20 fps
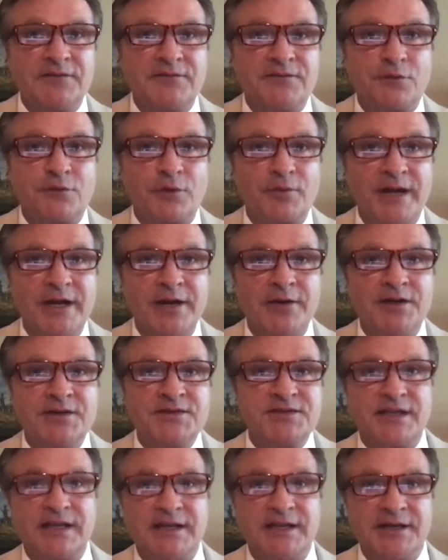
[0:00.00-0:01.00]

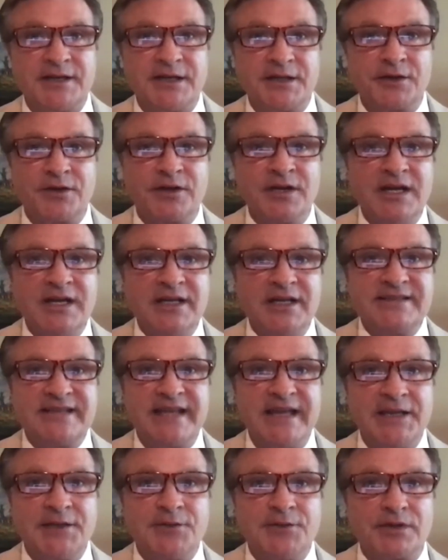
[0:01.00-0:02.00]
forbearance, and another
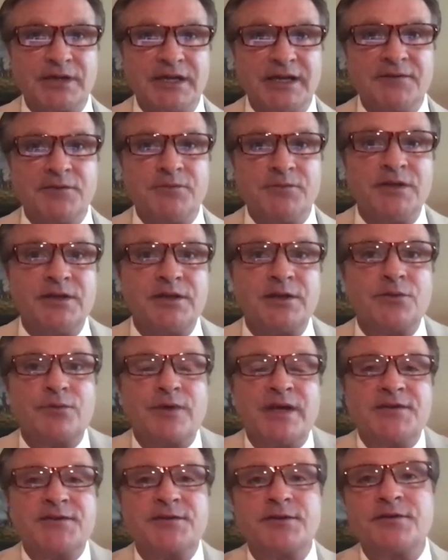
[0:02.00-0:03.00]
10 to 11 million
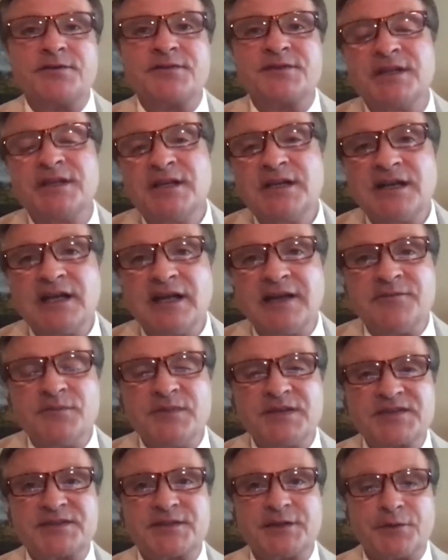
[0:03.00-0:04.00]
renters have
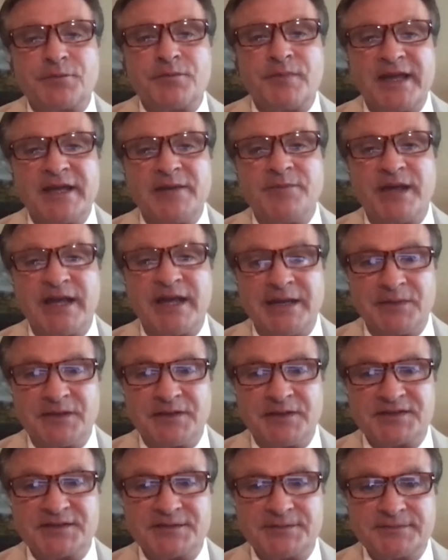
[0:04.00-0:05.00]
missed their May
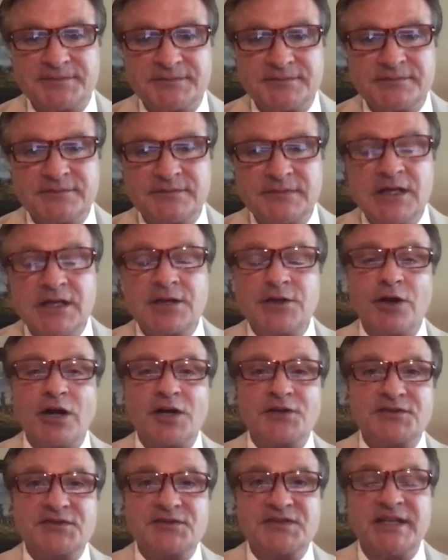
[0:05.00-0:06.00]
payments. You're
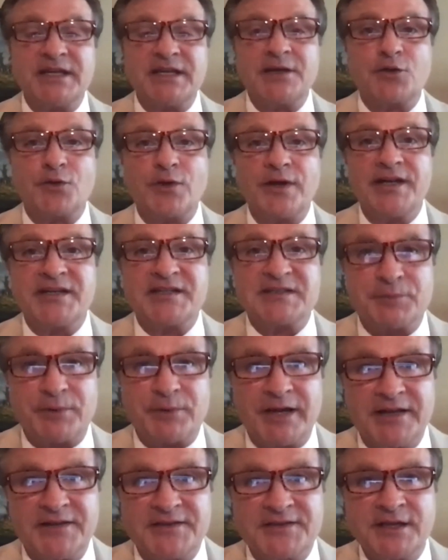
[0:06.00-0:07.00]
also seeing credit
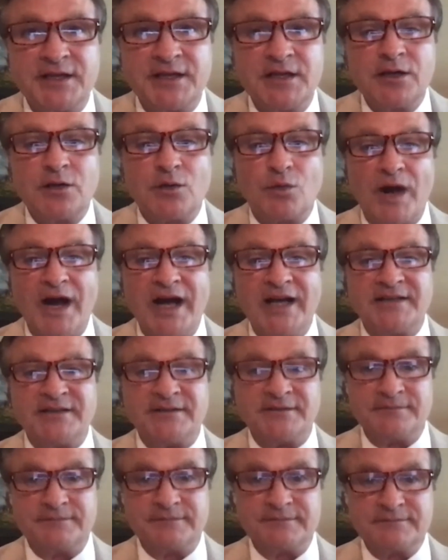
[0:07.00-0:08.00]
spreads
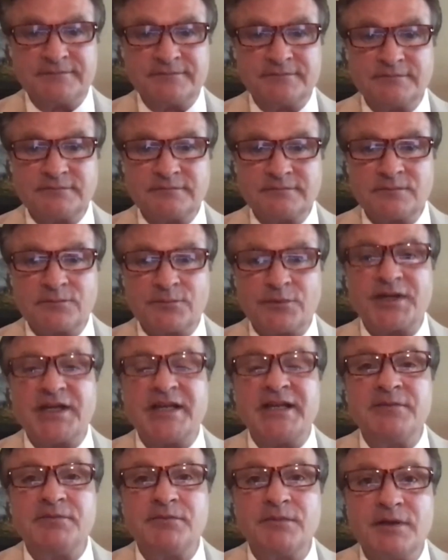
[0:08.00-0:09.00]
widen
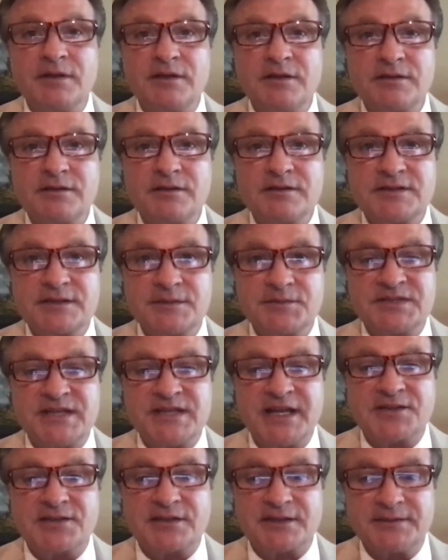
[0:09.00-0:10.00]
pretty
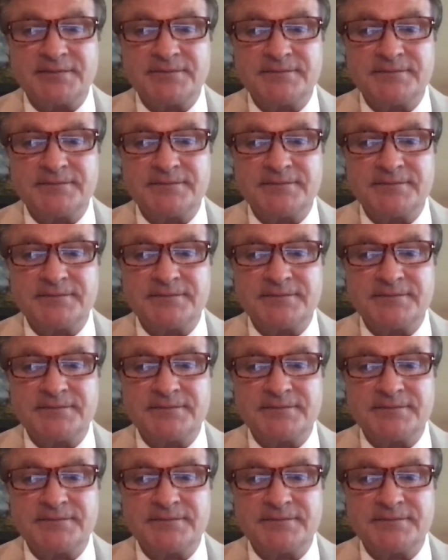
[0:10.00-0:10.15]
substantially.